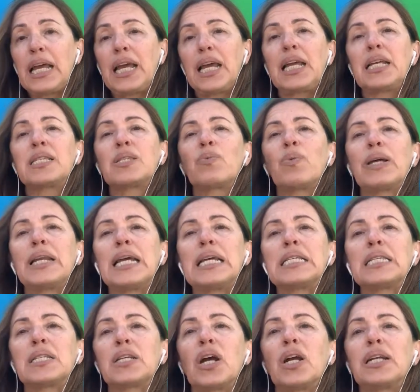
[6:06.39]
It's when I
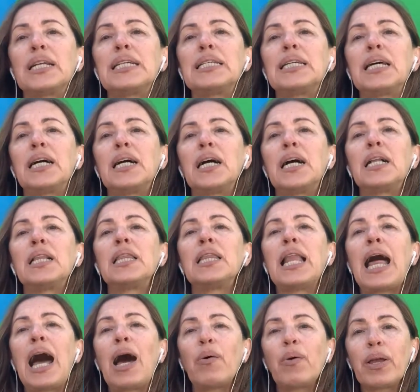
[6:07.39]
started
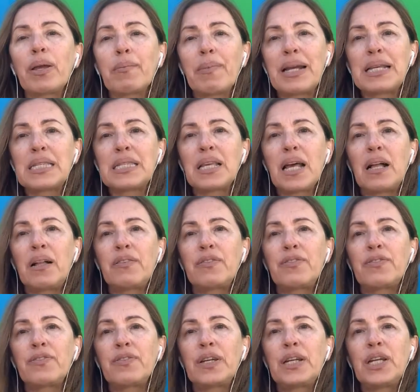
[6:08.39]
allowing
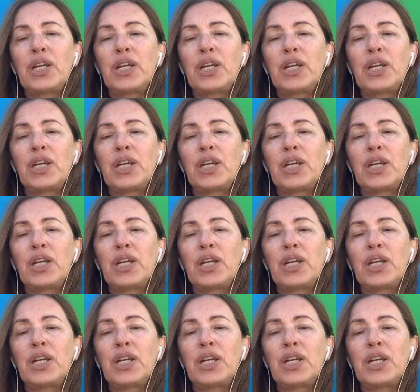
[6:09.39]
myself